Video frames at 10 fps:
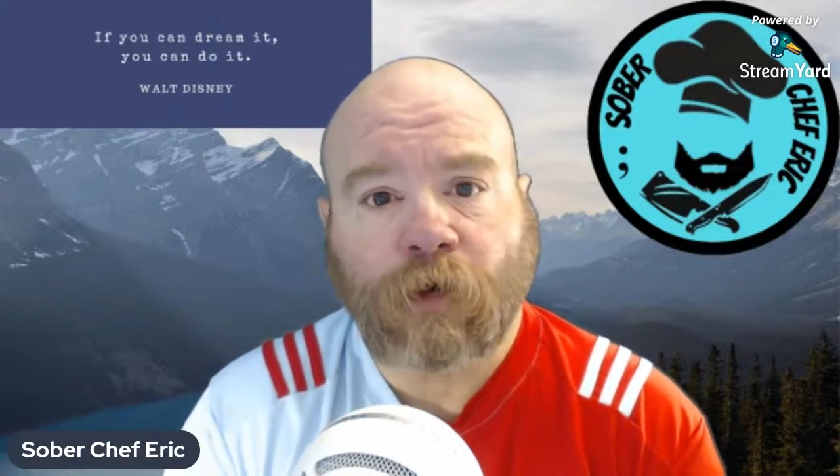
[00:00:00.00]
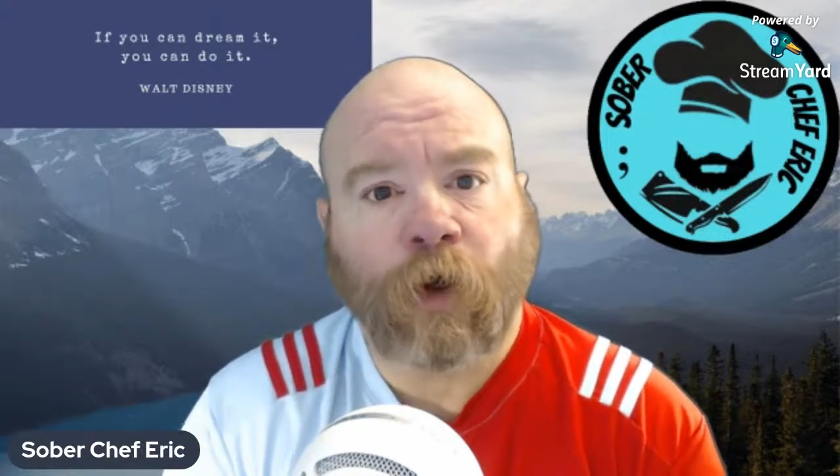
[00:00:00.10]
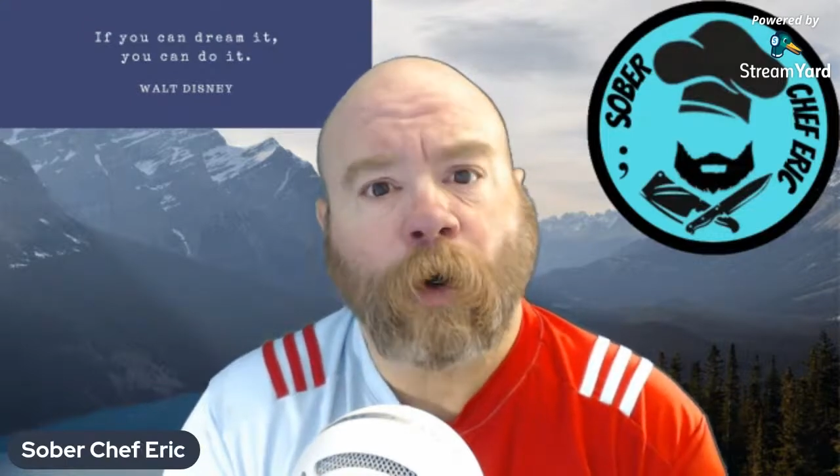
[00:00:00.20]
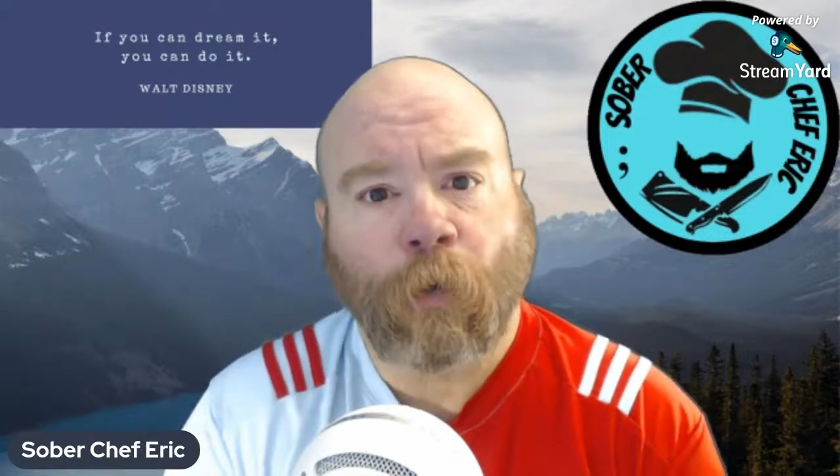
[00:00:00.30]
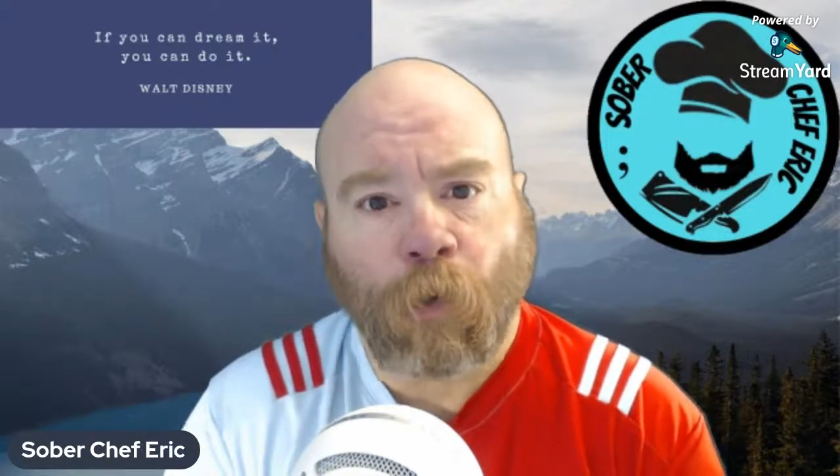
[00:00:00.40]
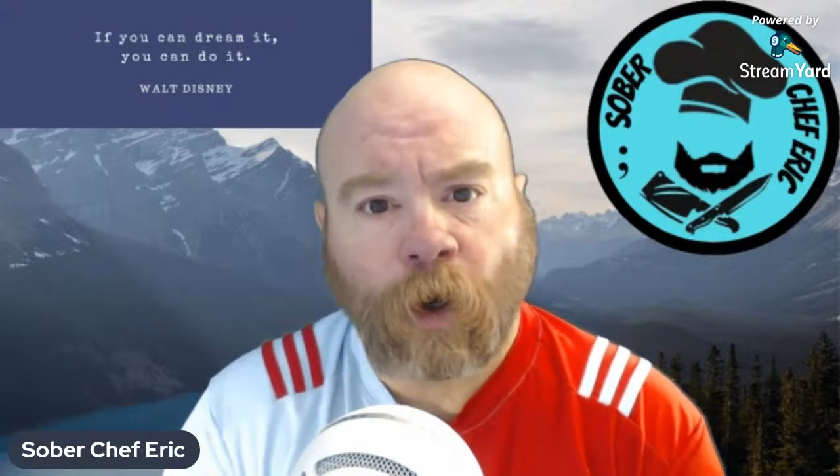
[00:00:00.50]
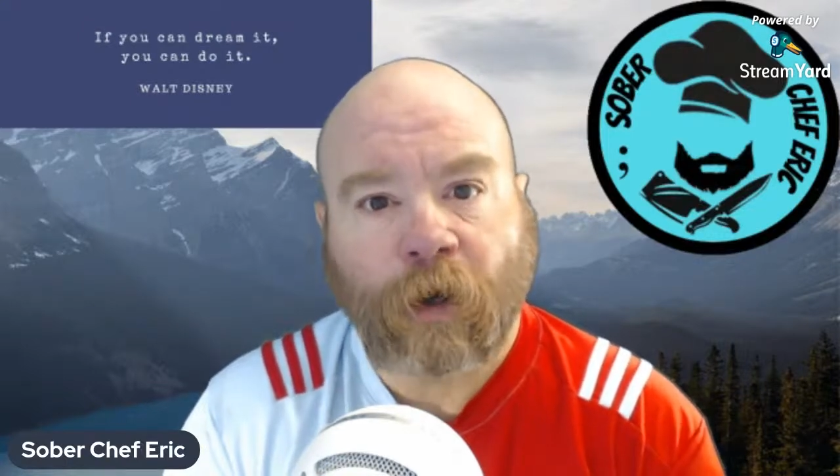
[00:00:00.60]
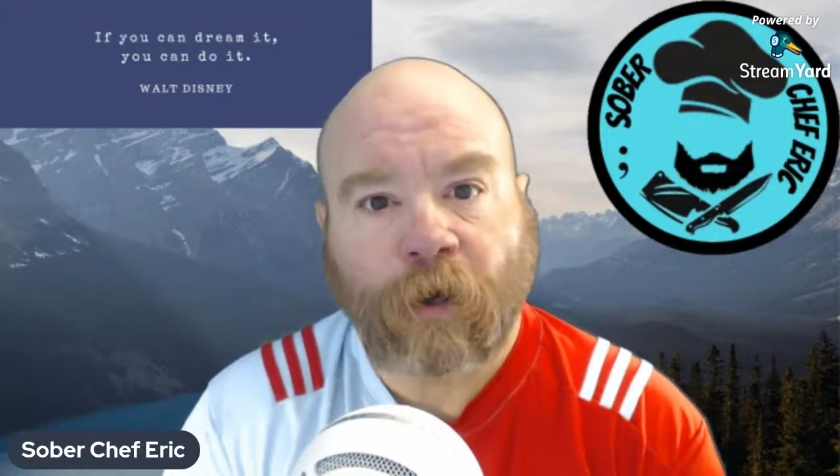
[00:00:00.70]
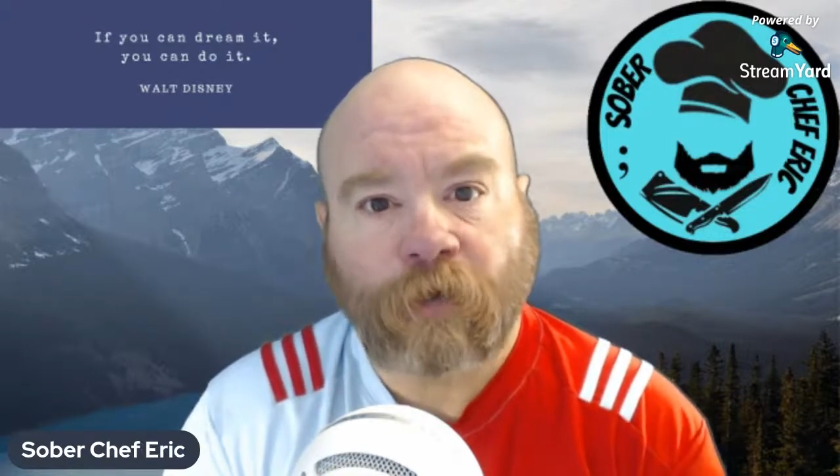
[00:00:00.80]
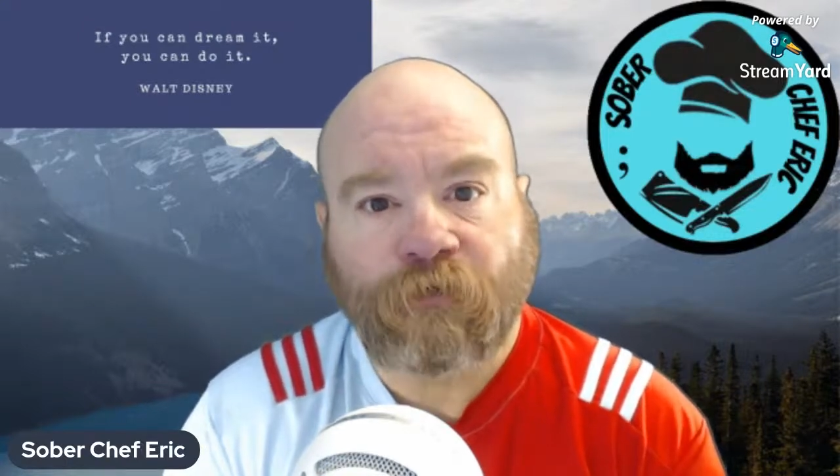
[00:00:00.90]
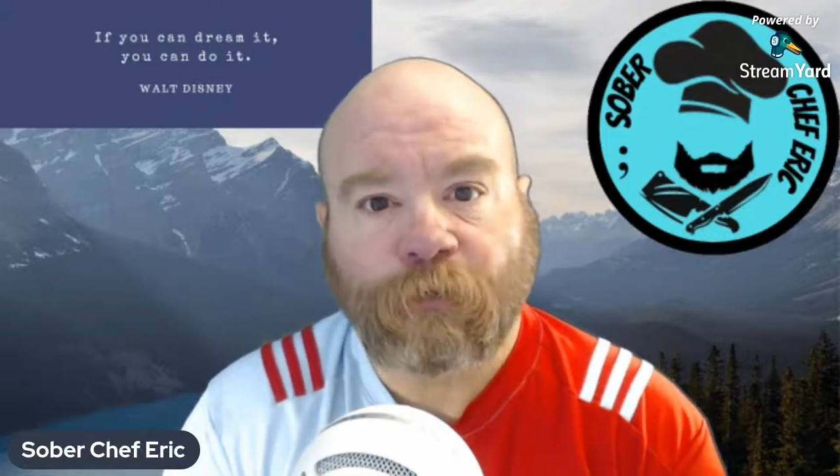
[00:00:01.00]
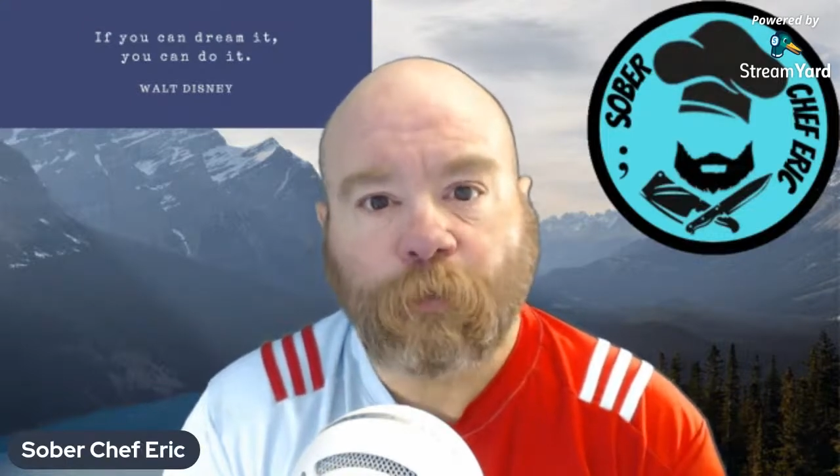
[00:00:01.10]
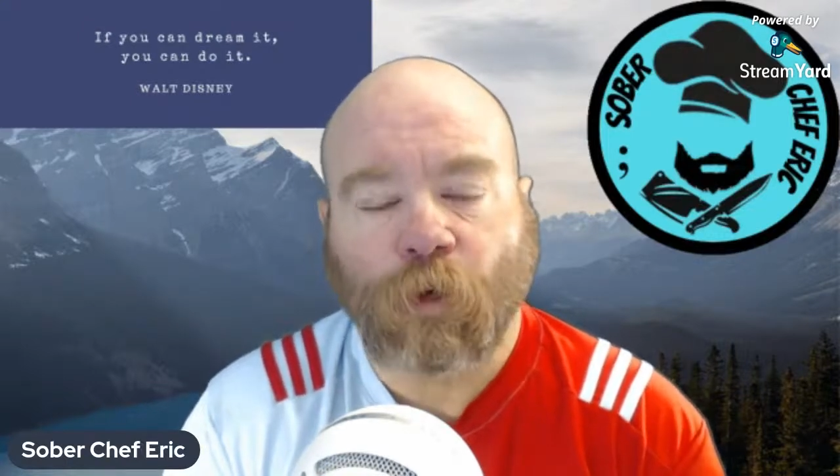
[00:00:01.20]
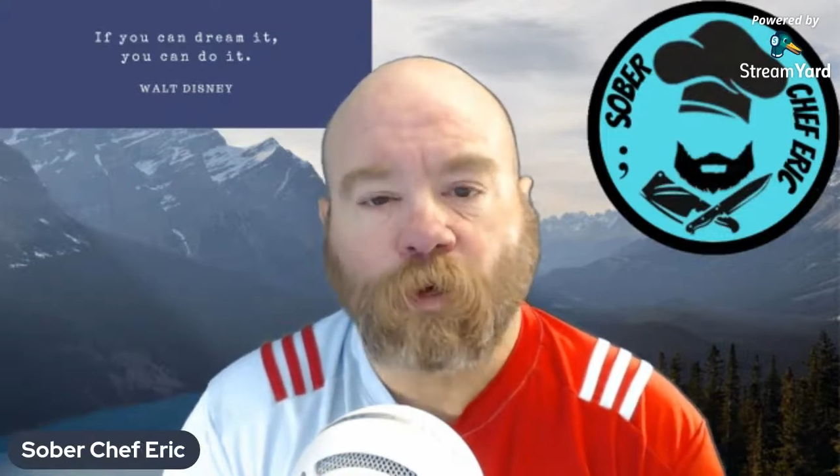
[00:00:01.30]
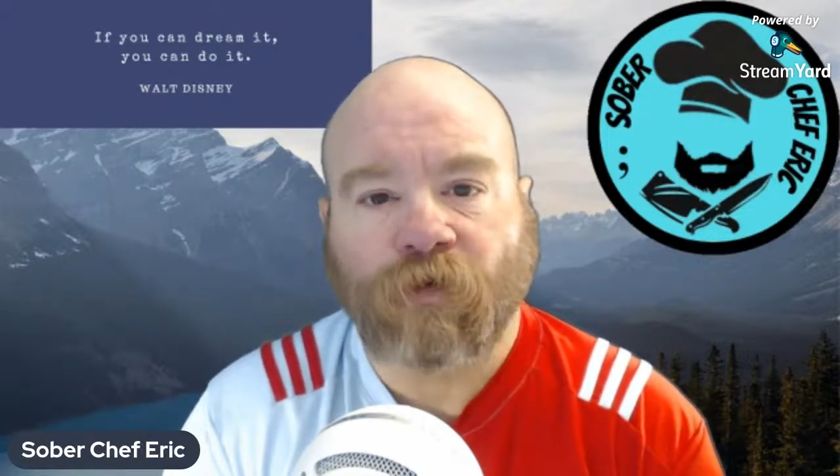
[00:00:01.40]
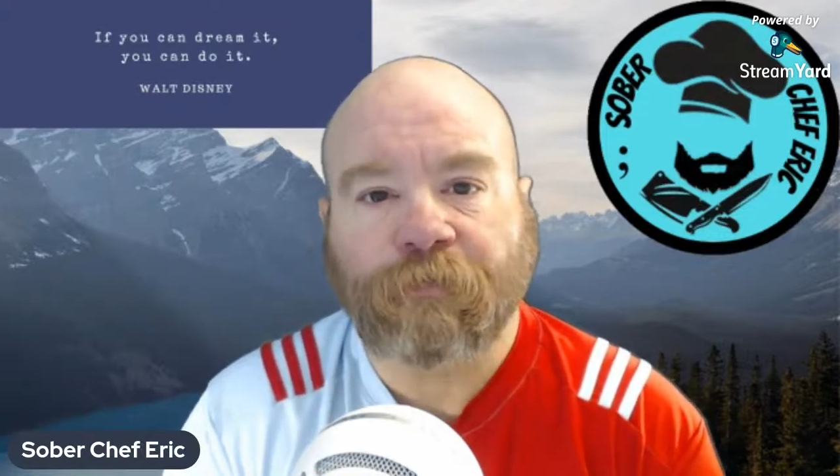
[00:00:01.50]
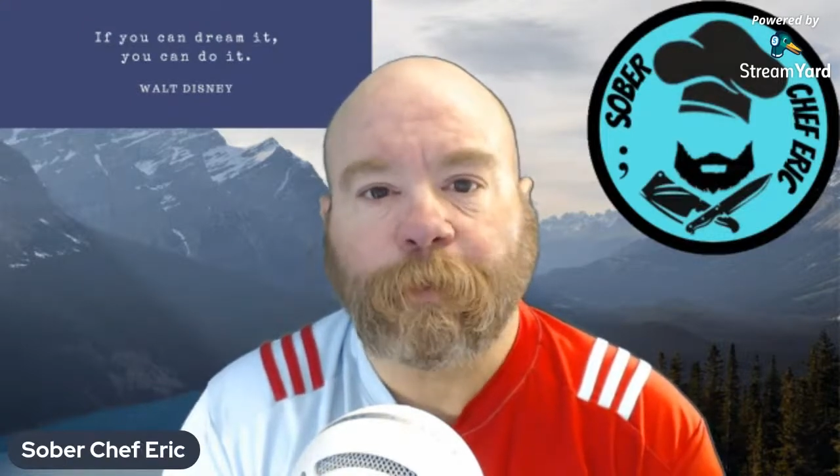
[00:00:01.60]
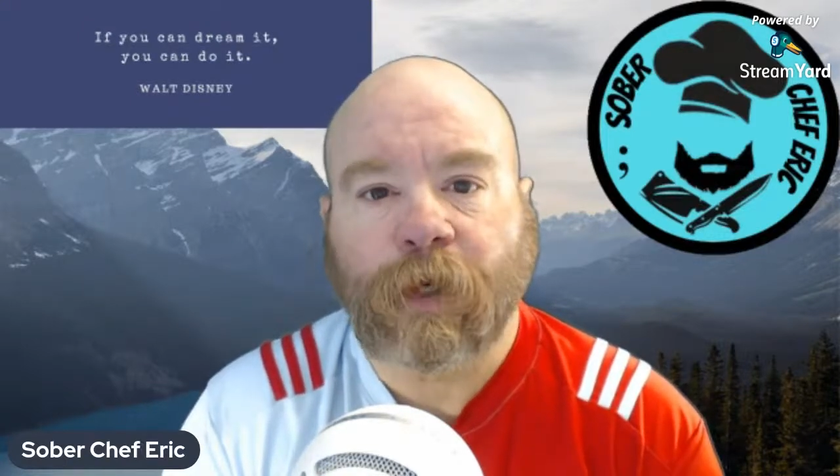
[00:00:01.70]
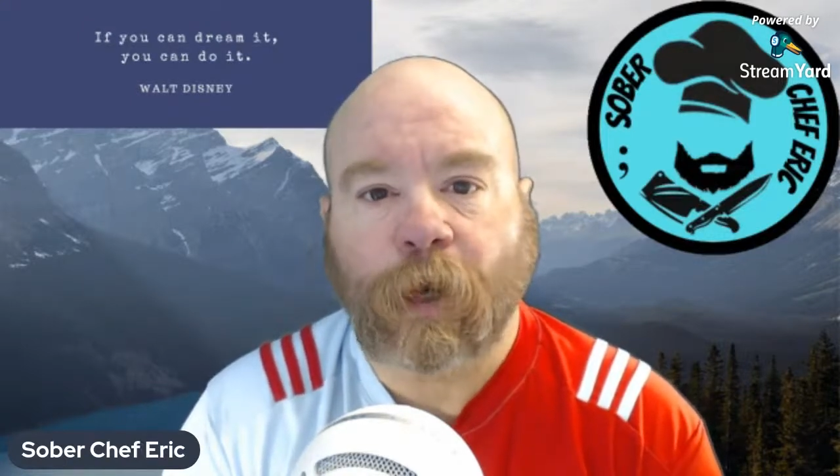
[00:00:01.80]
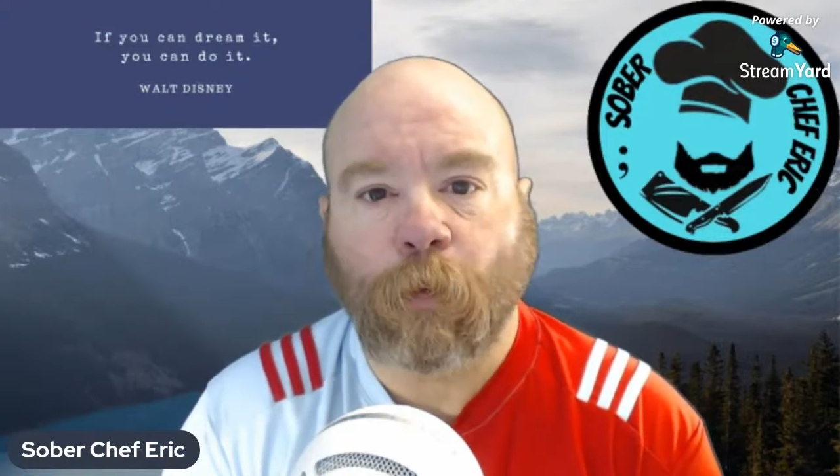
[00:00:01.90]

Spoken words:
No, I won some Norseman.